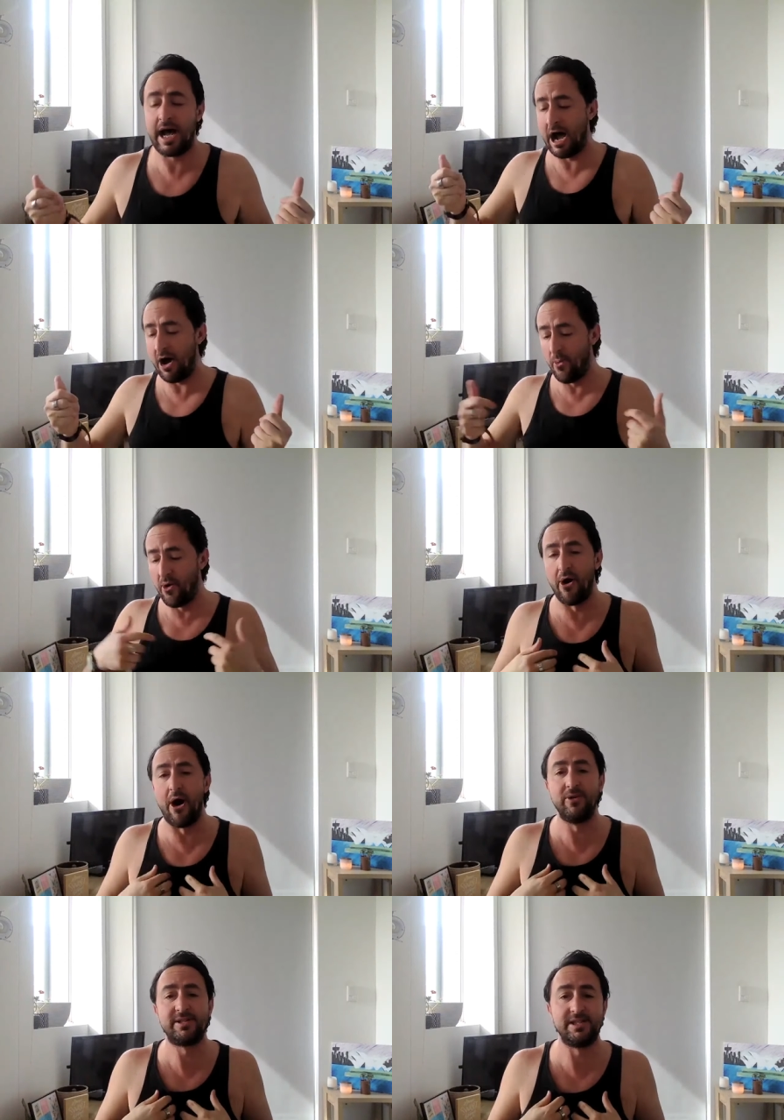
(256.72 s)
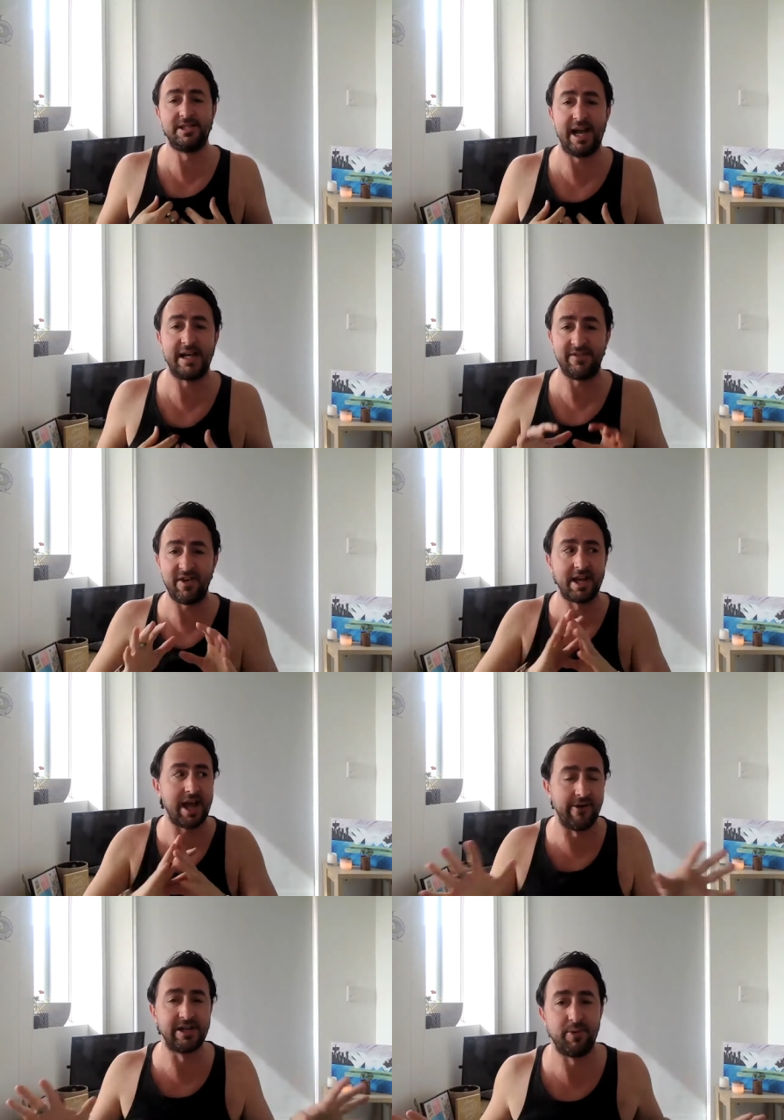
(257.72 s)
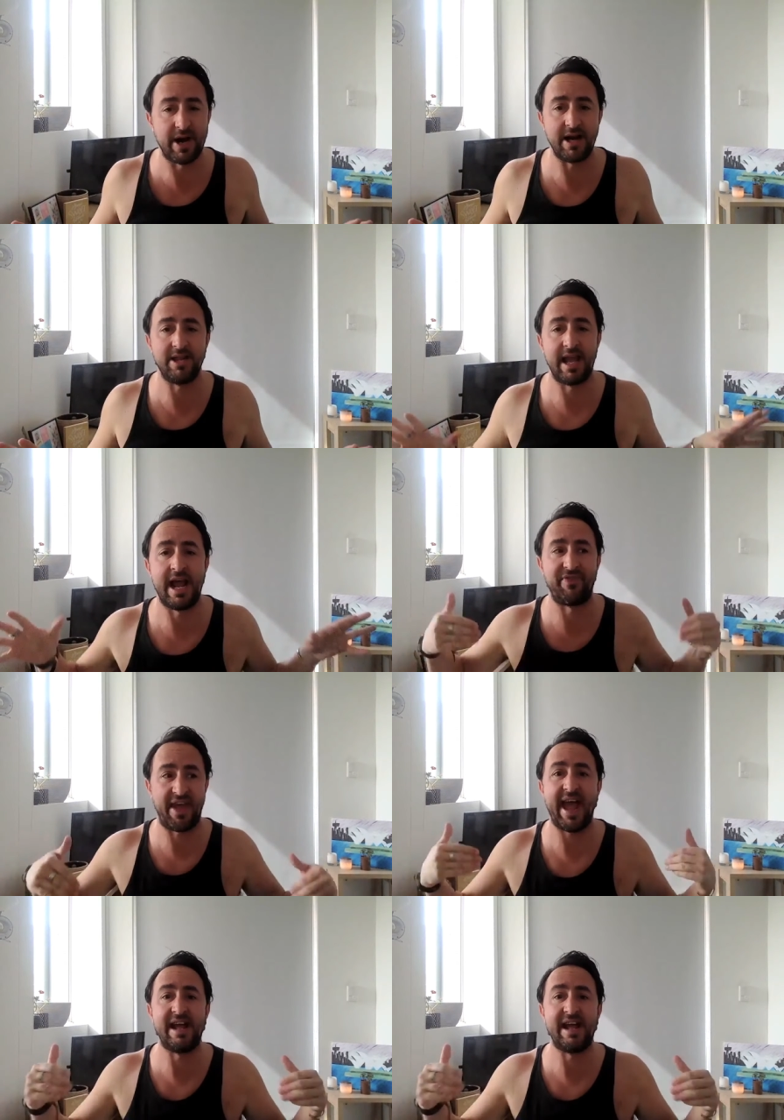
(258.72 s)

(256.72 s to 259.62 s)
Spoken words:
What I would suggest, if you're going to put anything out there,